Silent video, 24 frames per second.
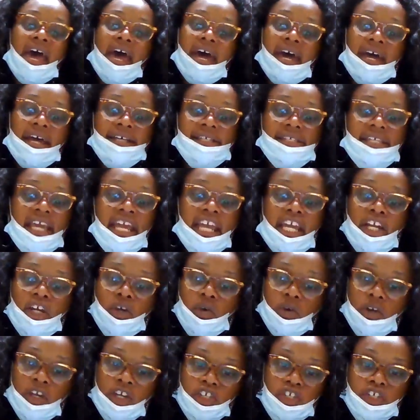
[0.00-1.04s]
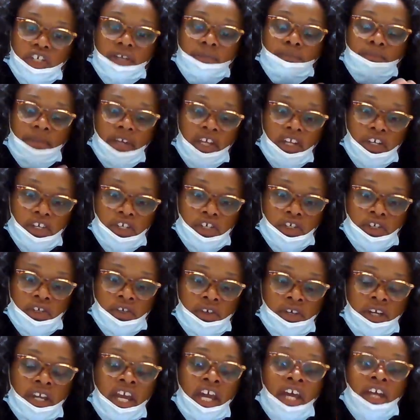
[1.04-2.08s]
as a Christian
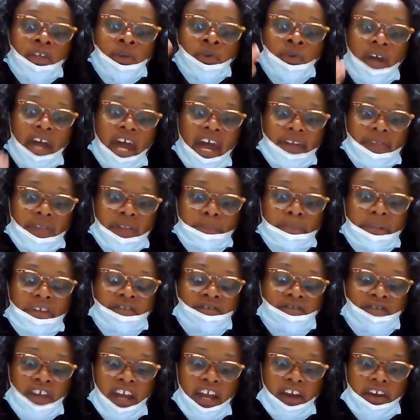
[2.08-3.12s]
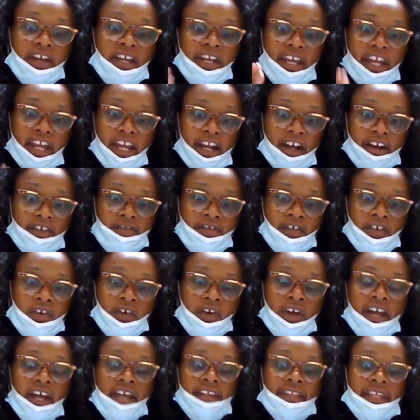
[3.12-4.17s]
minister, you have to be very careful
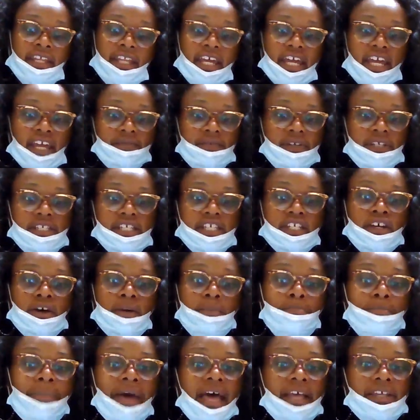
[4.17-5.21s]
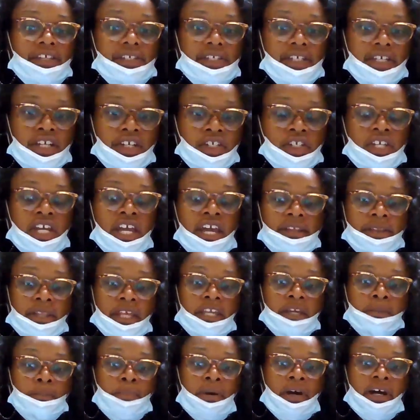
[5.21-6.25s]
that every single message
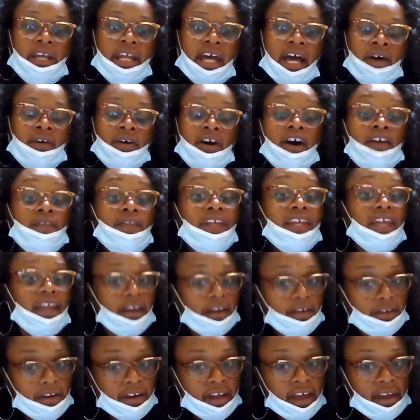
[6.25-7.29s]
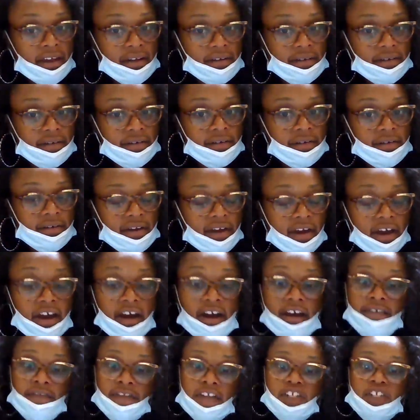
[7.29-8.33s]
that you put out on the internet,
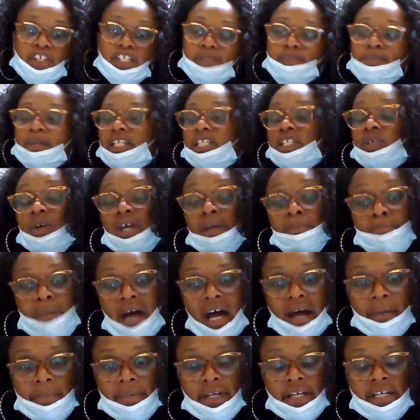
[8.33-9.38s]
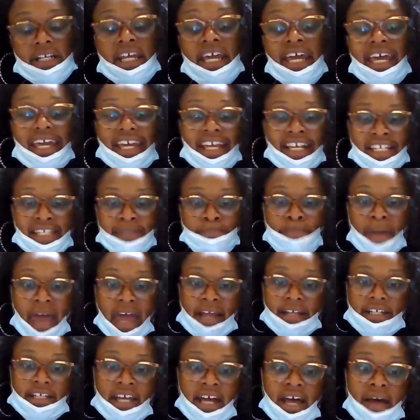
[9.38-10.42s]
that you speak to in public, is
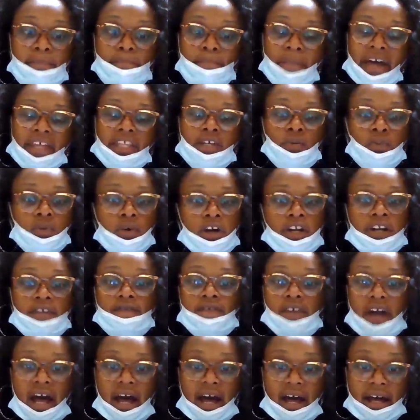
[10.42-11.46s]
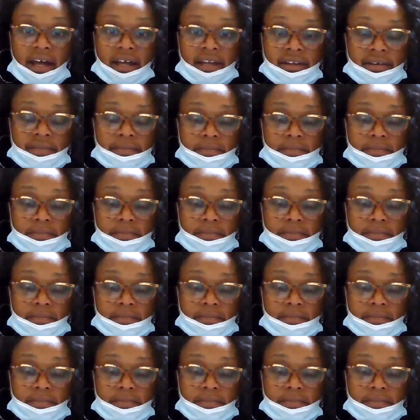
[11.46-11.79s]
backed up by the Word of God.